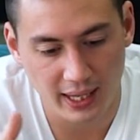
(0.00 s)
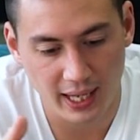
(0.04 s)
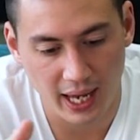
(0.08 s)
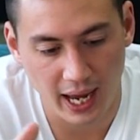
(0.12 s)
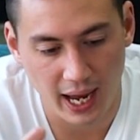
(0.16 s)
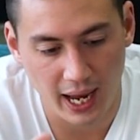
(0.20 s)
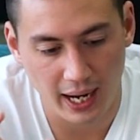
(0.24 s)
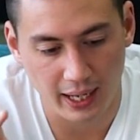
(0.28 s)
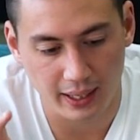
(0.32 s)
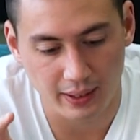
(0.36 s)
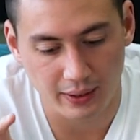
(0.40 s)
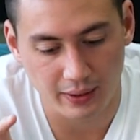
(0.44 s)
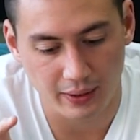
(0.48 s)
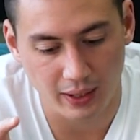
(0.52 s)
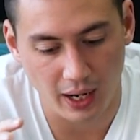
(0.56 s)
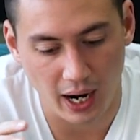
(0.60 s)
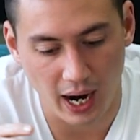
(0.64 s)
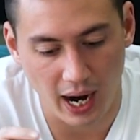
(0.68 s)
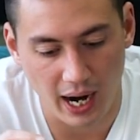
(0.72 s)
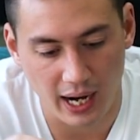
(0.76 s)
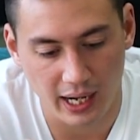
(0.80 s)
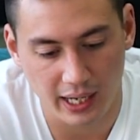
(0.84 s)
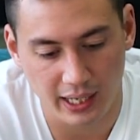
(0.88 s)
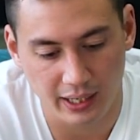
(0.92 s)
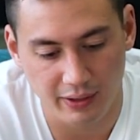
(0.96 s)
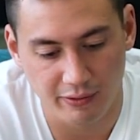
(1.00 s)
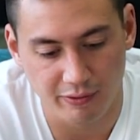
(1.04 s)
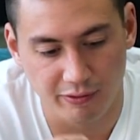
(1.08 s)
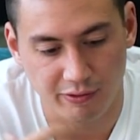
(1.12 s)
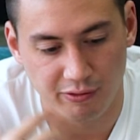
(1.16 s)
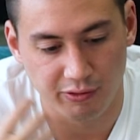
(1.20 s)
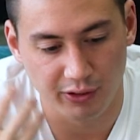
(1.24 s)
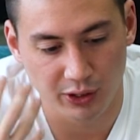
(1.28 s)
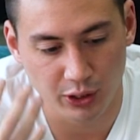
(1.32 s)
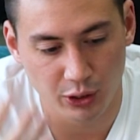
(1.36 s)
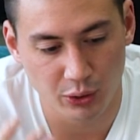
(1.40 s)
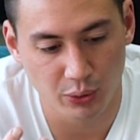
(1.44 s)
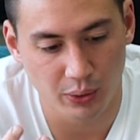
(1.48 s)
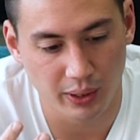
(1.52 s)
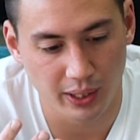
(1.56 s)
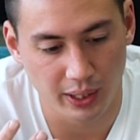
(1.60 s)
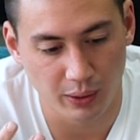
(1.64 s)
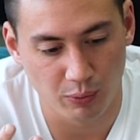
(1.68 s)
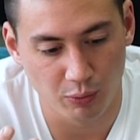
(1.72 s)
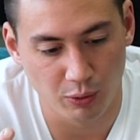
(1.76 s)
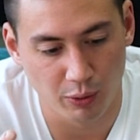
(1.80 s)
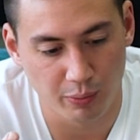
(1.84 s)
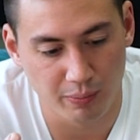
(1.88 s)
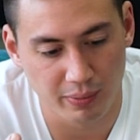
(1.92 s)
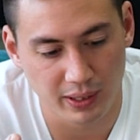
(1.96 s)
that I view
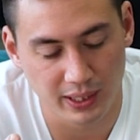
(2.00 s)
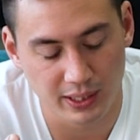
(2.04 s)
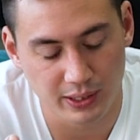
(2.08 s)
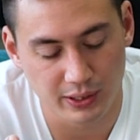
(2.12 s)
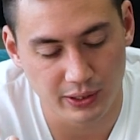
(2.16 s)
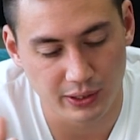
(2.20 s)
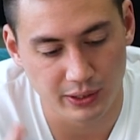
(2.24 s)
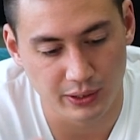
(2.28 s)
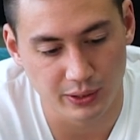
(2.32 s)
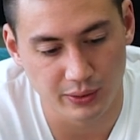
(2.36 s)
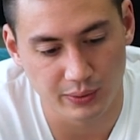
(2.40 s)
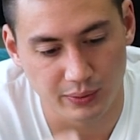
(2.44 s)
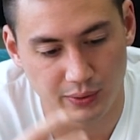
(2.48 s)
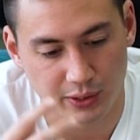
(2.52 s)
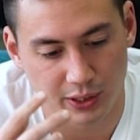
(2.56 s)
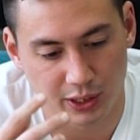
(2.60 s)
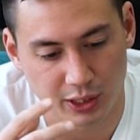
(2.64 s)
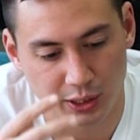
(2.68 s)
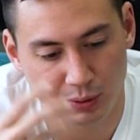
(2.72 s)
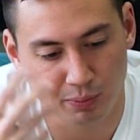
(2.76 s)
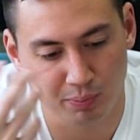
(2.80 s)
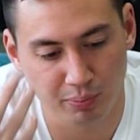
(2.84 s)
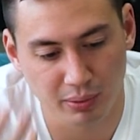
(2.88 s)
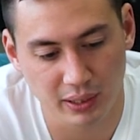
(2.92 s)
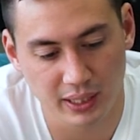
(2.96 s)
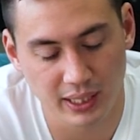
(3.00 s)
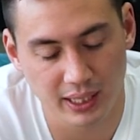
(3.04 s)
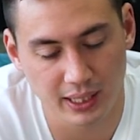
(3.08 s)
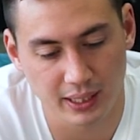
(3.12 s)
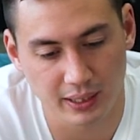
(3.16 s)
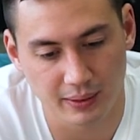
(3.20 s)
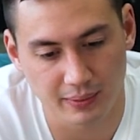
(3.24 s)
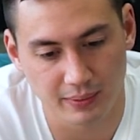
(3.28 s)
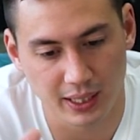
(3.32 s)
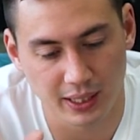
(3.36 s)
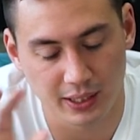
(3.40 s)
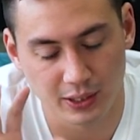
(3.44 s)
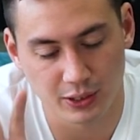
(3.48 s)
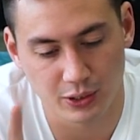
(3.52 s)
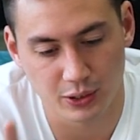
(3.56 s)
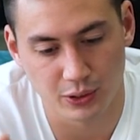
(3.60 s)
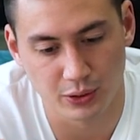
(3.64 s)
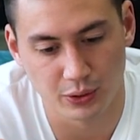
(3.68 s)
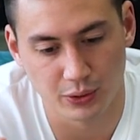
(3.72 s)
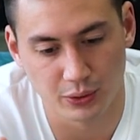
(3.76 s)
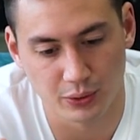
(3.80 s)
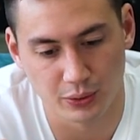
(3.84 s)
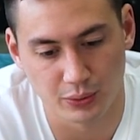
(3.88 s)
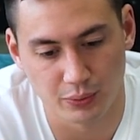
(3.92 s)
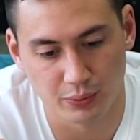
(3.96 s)
it would be to split it
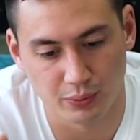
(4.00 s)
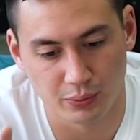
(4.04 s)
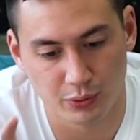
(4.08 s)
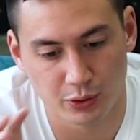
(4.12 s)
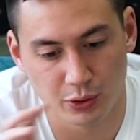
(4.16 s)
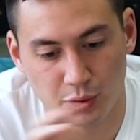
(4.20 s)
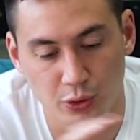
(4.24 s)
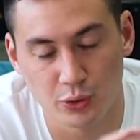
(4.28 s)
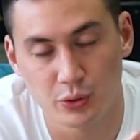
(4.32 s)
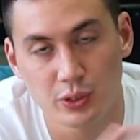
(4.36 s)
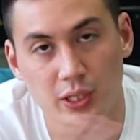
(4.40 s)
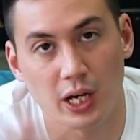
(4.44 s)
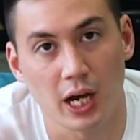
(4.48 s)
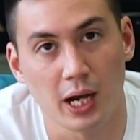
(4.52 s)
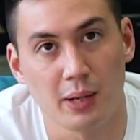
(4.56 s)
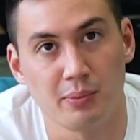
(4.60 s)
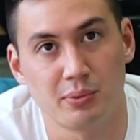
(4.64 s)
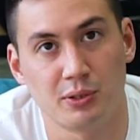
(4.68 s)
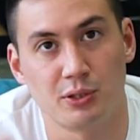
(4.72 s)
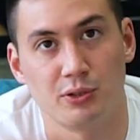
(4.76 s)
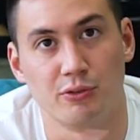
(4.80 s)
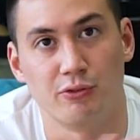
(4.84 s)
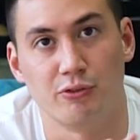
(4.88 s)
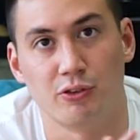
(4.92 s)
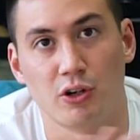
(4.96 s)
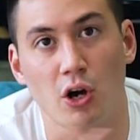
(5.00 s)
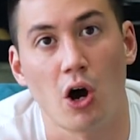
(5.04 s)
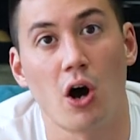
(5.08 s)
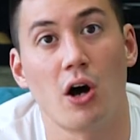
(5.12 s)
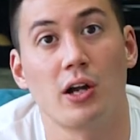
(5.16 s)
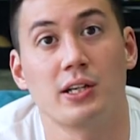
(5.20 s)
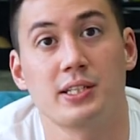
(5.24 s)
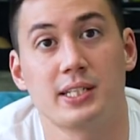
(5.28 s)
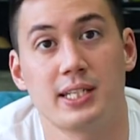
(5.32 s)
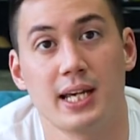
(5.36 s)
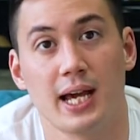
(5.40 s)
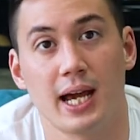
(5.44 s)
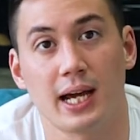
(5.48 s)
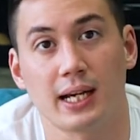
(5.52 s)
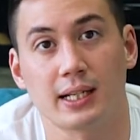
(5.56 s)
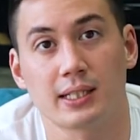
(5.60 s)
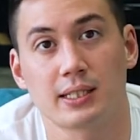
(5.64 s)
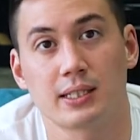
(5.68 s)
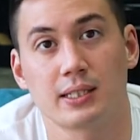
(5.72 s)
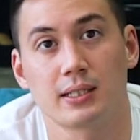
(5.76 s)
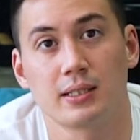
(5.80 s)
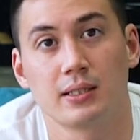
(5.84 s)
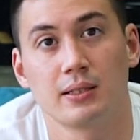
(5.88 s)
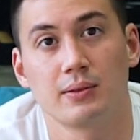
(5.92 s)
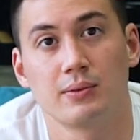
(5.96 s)
into 2 types of
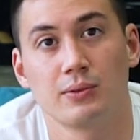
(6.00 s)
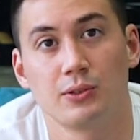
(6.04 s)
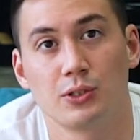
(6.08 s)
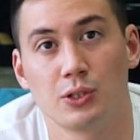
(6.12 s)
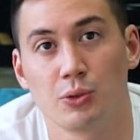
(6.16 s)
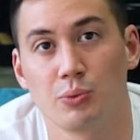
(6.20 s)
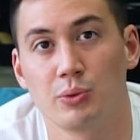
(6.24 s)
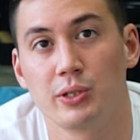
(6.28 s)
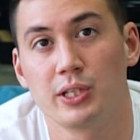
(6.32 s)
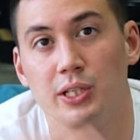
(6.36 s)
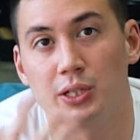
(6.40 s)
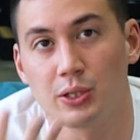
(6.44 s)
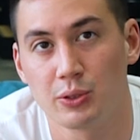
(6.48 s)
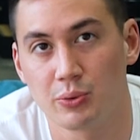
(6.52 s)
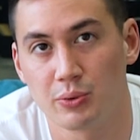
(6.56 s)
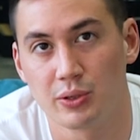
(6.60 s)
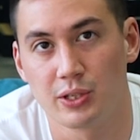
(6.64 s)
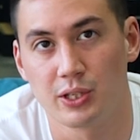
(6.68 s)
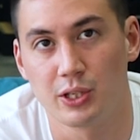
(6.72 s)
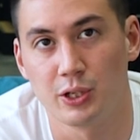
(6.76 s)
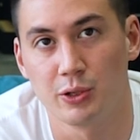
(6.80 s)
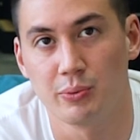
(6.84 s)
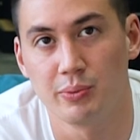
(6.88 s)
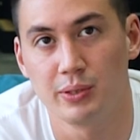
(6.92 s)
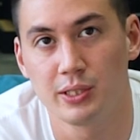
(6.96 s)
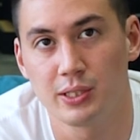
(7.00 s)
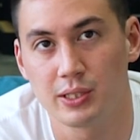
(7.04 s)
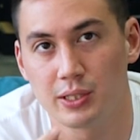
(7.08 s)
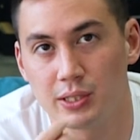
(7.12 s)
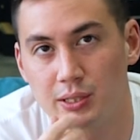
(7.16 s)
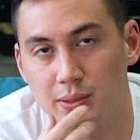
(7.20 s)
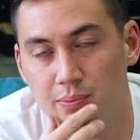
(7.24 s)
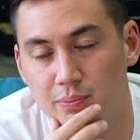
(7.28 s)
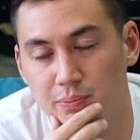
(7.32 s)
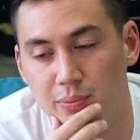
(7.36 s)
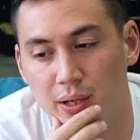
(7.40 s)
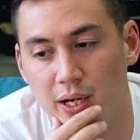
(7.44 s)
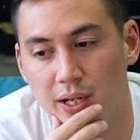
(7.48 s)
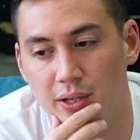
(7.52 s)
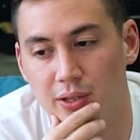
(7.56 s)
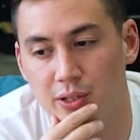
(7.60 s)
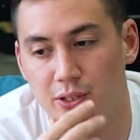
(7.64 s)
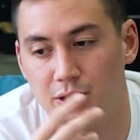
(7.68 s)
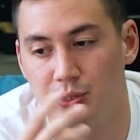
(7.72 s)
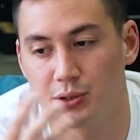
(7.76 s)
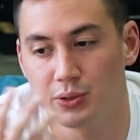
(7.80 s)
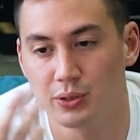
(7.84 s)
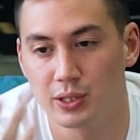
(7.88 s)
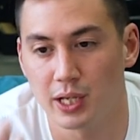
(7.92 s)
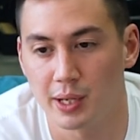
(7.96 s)
contexts. So we're dealing with humans, but the
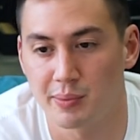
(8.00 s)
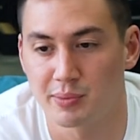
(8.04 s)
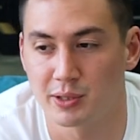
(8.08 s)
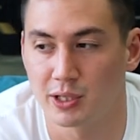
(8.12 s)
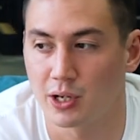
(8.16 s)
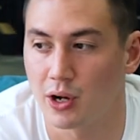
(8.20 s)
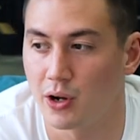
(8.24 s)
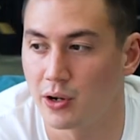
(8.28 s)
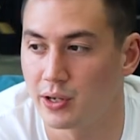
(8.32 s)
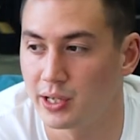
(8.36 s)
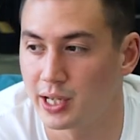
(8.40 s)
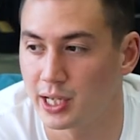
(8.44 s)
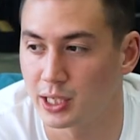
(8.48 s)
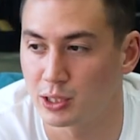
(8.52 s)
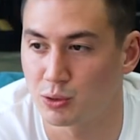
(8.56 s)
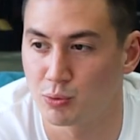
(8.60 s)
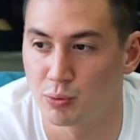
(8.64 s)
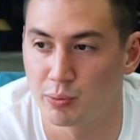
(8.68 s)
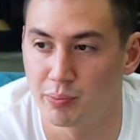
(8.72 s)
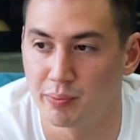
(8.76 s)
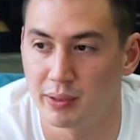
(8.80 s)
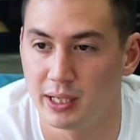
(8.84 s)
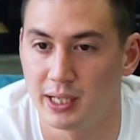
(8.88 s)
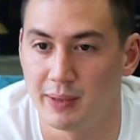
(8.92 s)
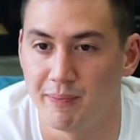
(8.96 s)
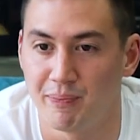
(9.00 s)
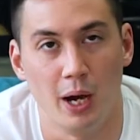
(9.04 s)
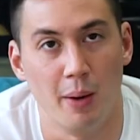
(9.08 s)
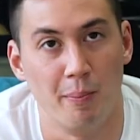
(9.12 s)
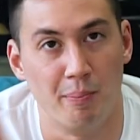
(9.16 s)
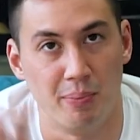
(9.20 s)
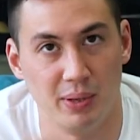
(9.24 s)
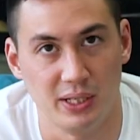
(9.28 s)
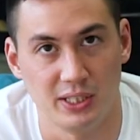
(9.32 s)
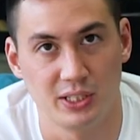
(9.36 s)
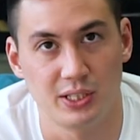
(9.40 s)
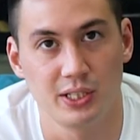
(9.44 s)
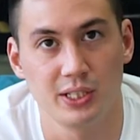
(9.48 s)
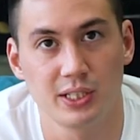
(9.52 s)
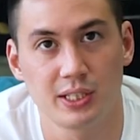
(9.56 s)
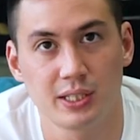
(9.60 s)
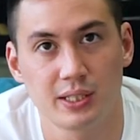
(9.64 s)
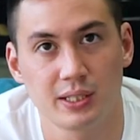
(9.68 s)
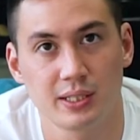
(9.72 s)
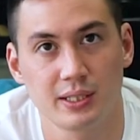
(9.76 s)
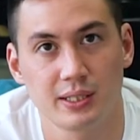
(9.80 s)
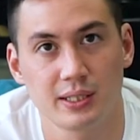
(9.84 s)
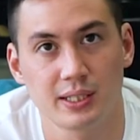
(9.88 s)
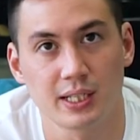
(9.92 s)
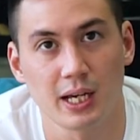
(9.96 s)
2 types of context would be a
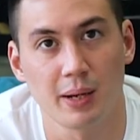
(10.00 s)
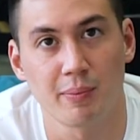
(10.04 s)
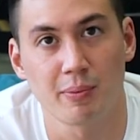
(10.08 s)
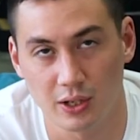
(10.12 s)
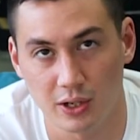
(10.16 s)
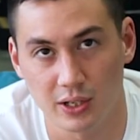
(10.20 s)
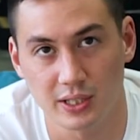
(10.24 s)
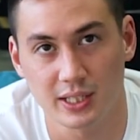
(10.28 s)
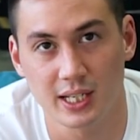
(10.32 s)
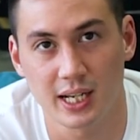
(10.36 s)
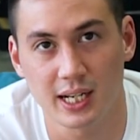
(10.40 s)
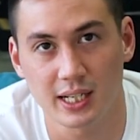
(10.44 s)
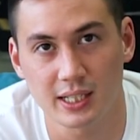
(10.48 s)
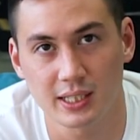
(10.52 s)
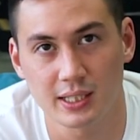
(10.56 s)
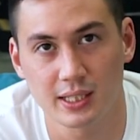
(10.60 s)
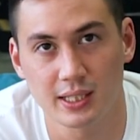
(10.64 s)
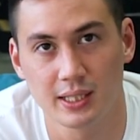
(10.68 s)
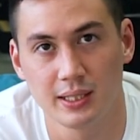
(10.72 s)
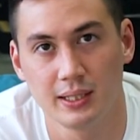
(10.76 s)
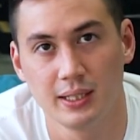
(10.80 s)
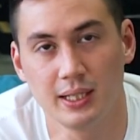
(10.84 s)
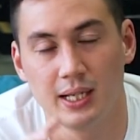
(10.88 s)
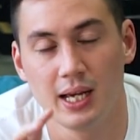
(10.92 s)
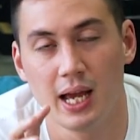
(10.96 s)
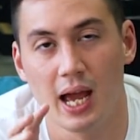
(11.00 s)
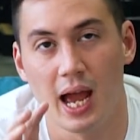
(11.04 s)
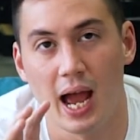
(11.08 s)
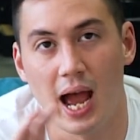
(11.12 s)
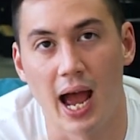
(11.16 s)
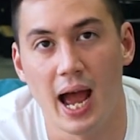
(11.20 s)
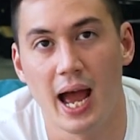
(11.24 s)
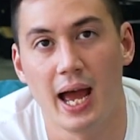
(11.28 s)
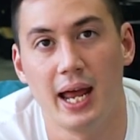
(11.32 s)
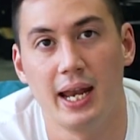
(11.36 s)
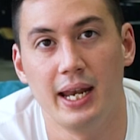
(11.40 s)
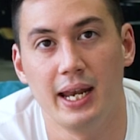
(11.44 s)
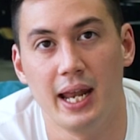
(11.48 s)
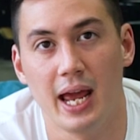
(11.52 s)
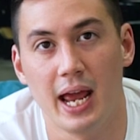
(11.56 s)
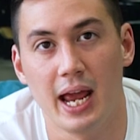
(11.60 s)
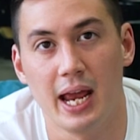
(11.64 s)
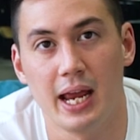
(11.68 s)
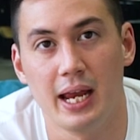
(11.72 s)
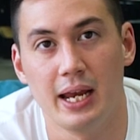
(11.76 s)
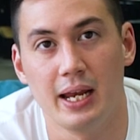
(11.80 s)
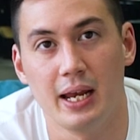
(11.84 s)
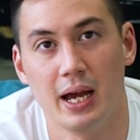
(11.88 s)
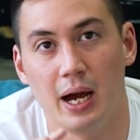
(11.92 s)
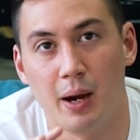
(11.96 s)
business type context and
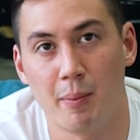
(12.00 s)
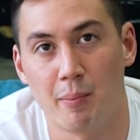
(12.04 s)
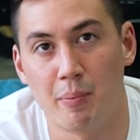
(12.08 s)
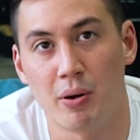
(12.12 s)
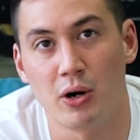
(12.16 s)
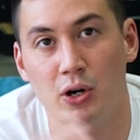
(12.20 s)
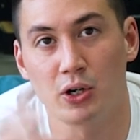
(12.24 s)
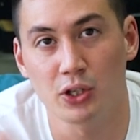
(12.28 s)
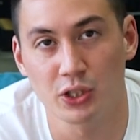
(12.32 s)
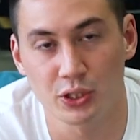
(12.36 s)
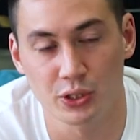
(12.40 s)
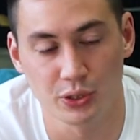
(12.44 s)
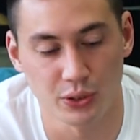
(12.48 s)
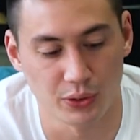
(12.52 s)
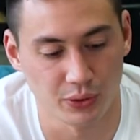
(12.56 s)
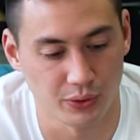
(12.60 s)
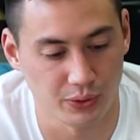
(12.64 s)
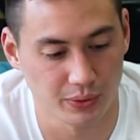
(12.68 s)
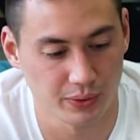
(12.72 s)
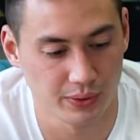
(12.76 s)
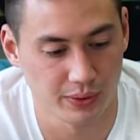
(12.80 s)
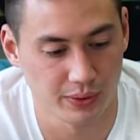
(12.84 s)
a personal